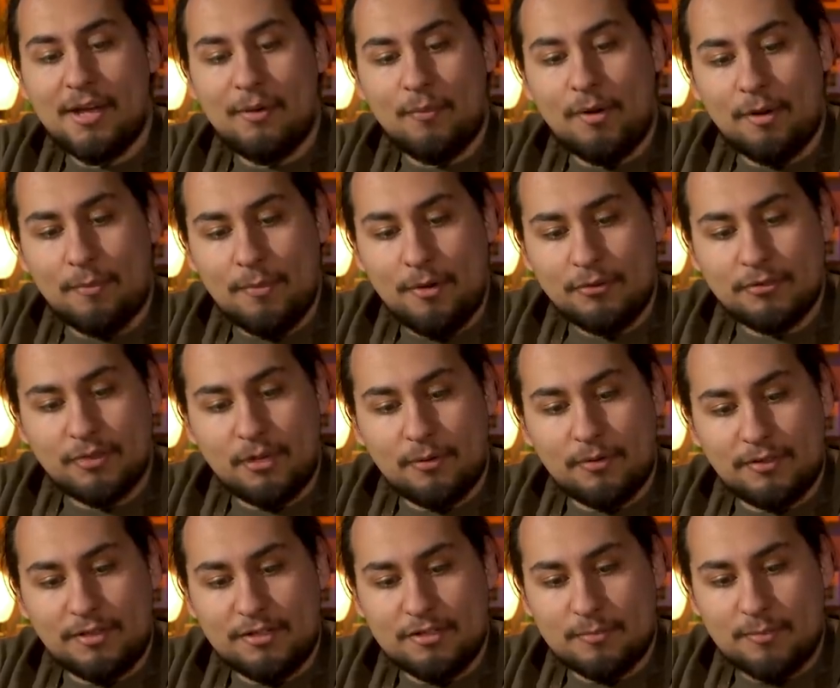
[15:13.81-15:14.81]
where most Star
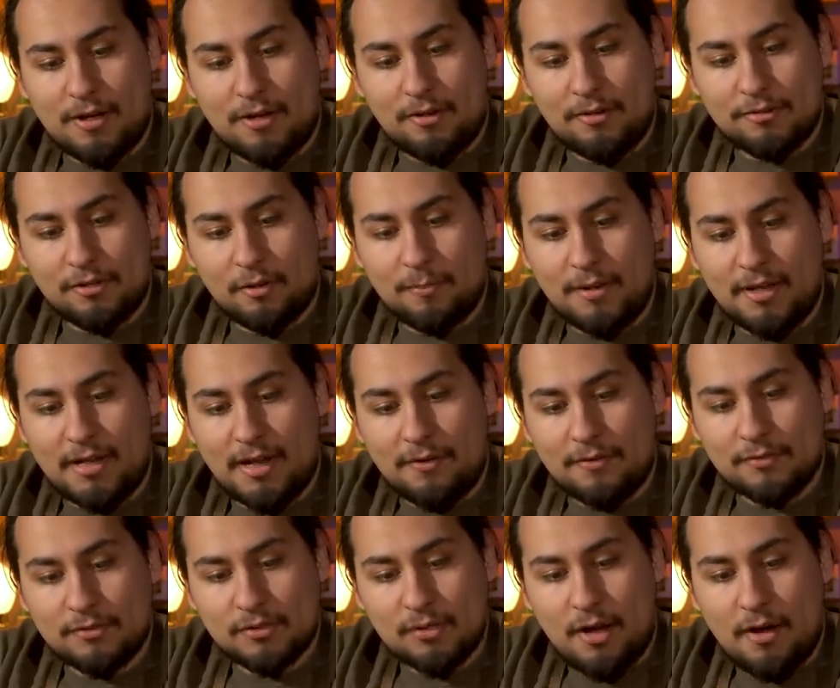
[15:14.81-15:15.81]
Wars Legion models are made
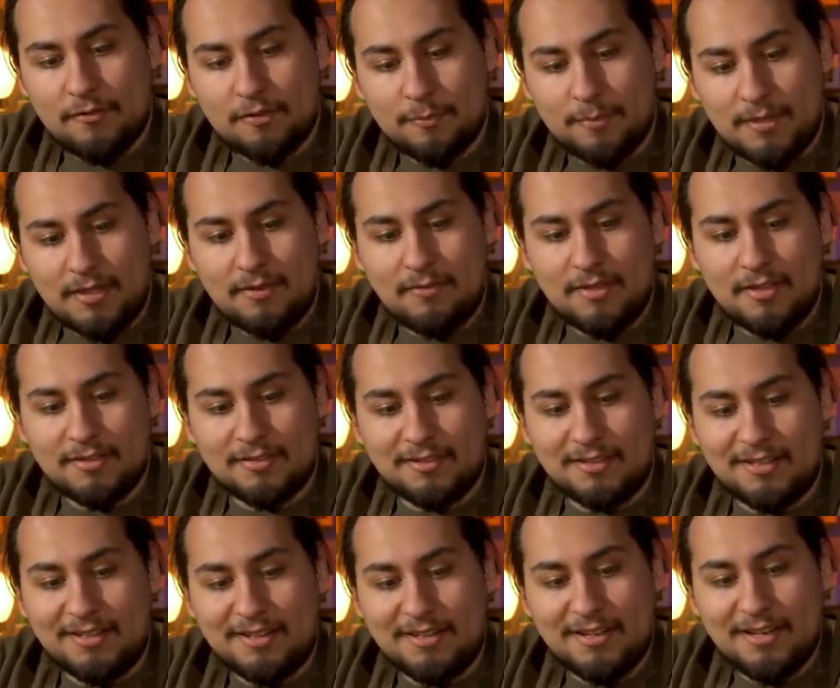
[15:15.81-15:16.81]
out of soft
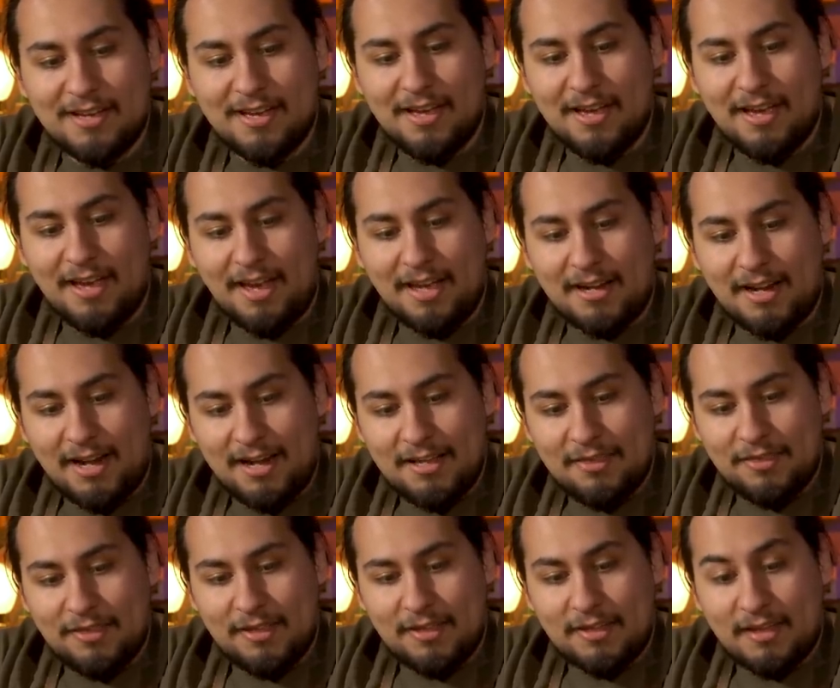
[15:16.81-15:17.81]
PVC and
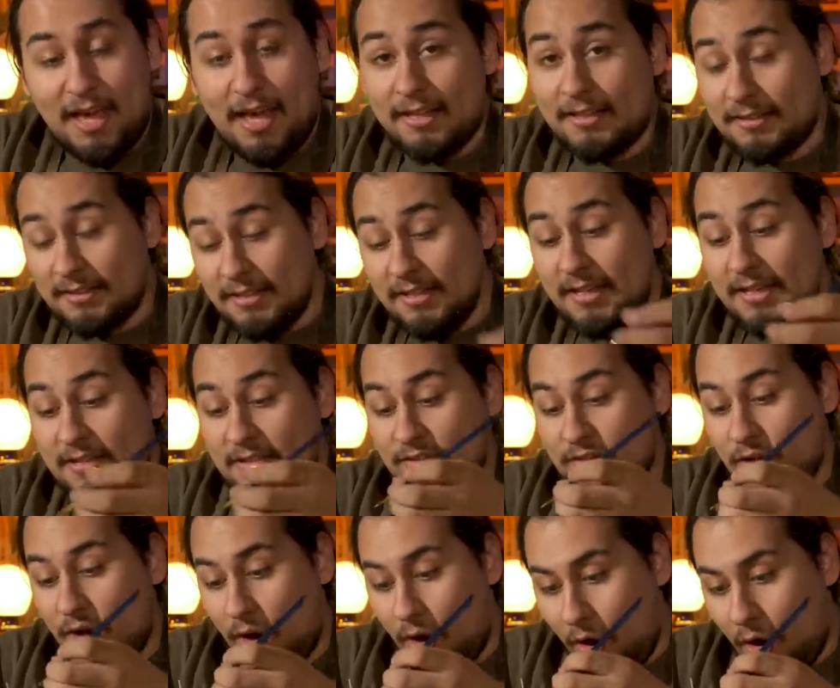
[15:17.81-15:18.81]
I think at
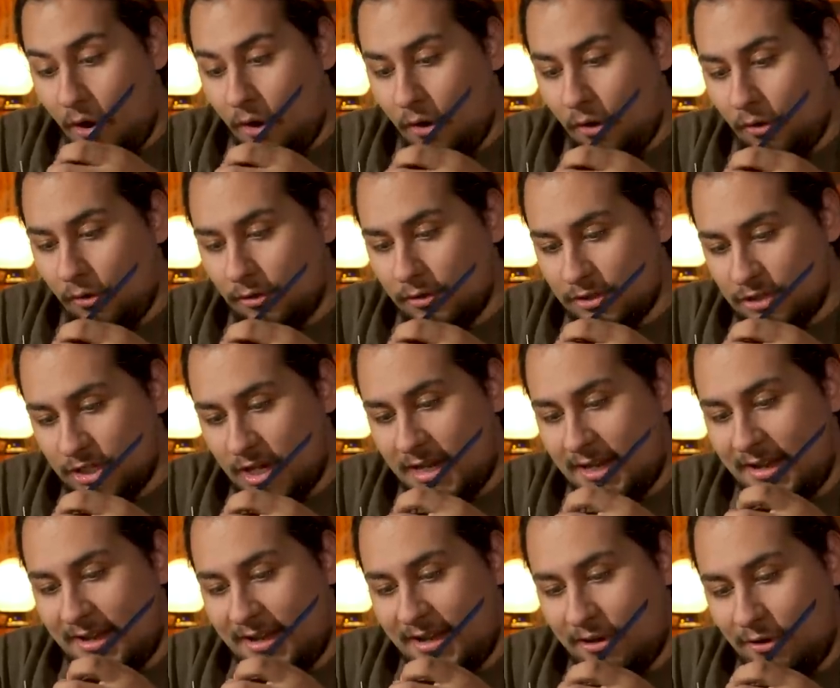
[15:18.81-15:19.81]
least all
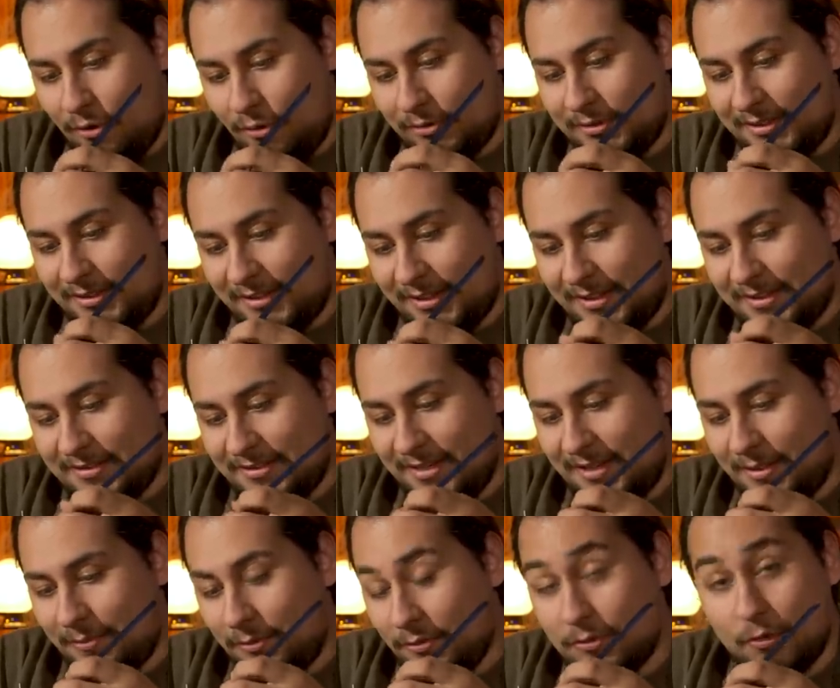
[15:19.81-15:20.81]
Jedi holding
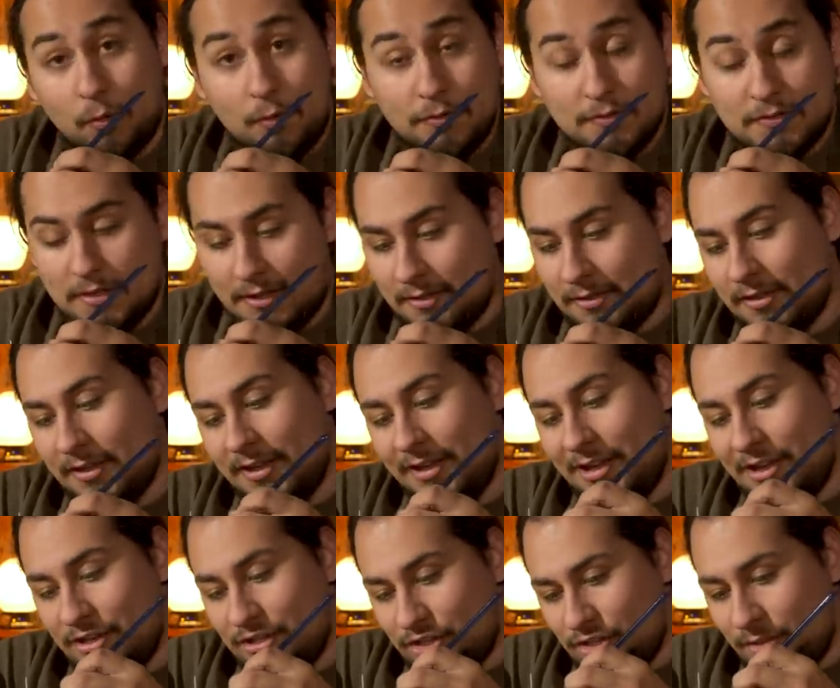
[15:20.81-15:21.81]
lightsabers or Sith
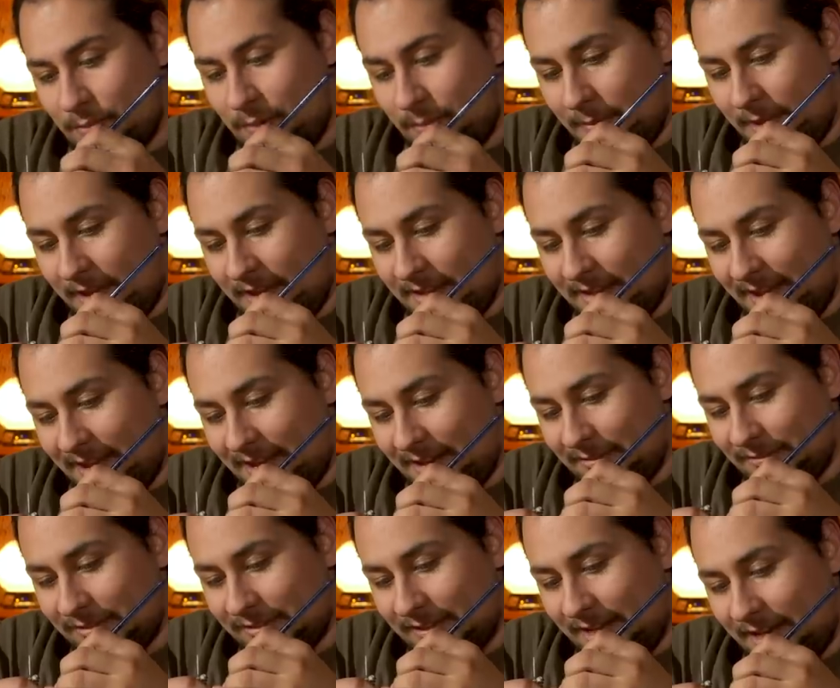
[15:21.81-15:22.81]
should be made out
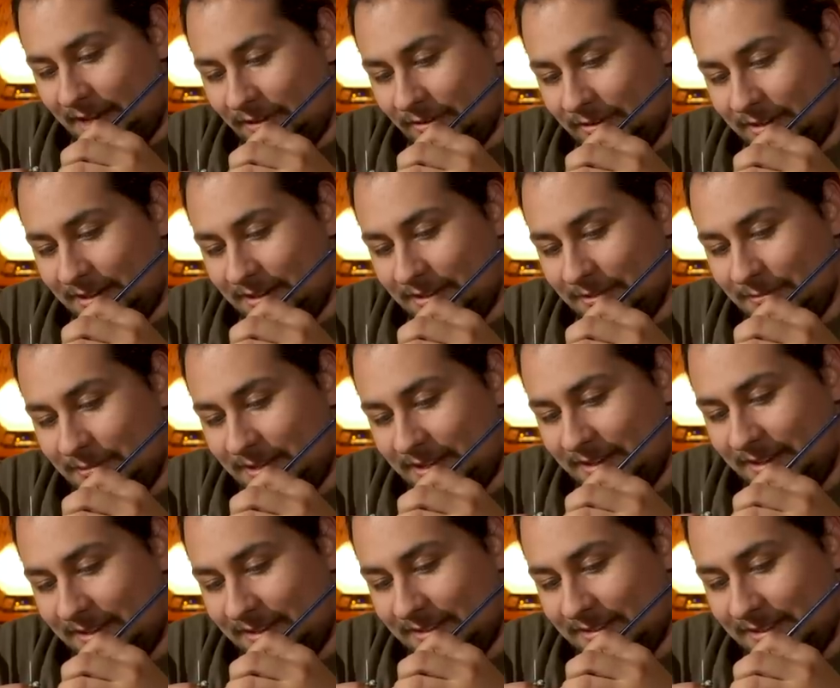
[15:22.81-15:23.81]
of styrene
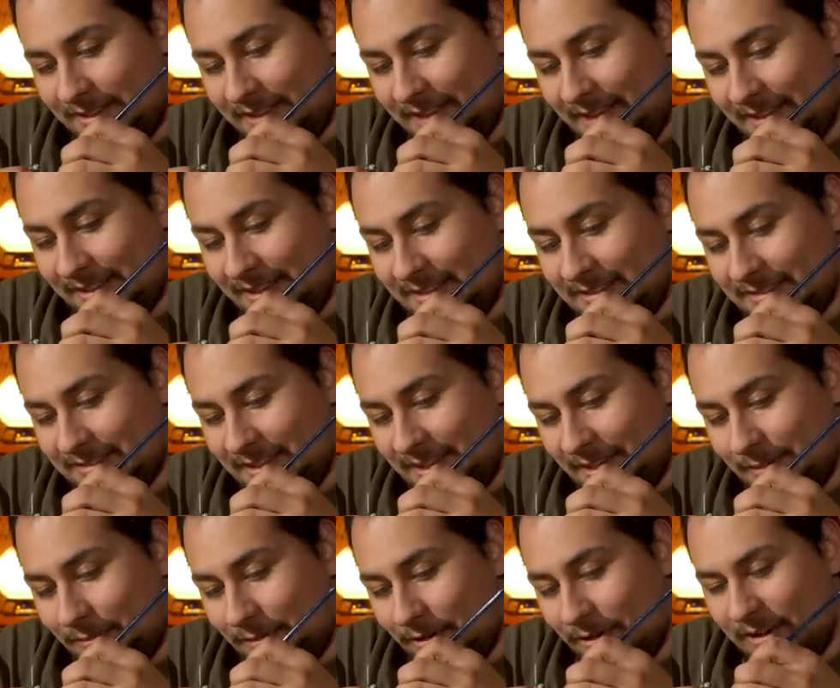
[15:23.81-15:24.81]
because that
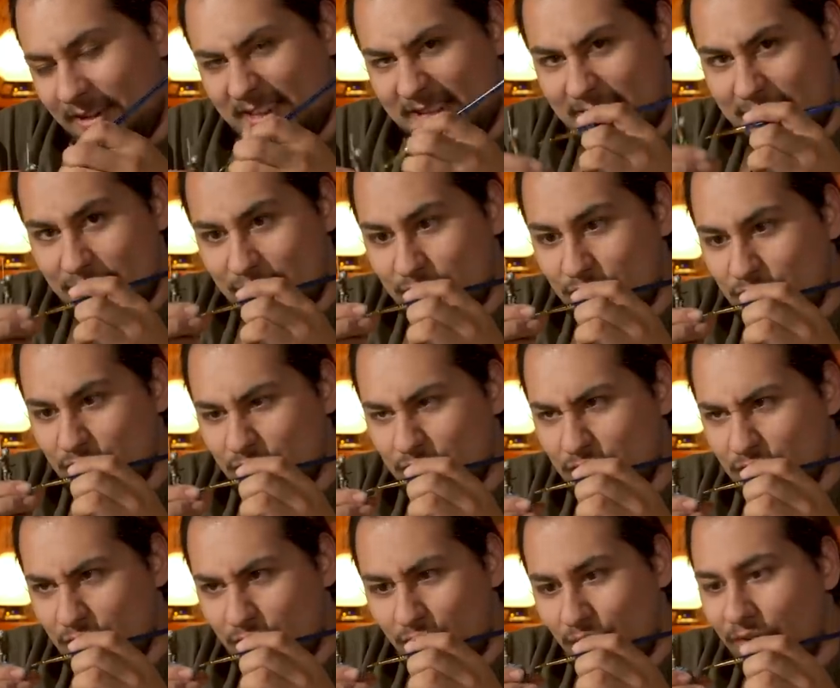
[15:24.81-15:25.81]
lightsaber is
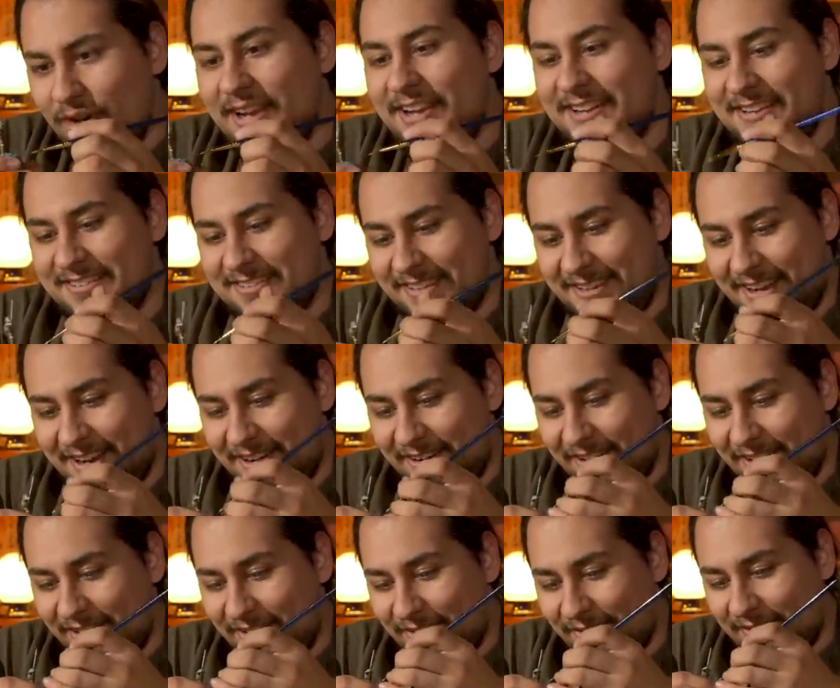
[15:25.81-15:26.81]
straight as an
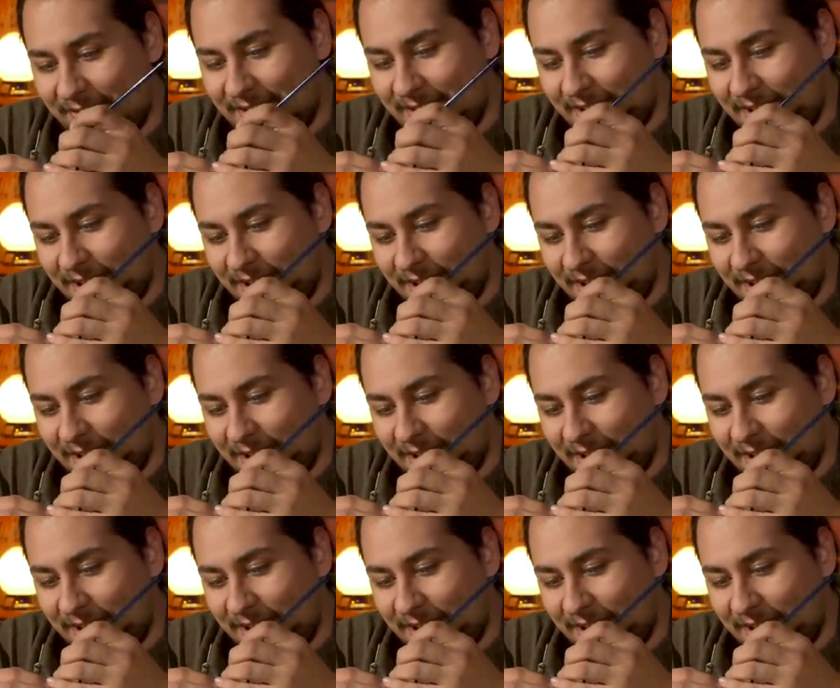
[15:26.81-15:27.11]
arrow.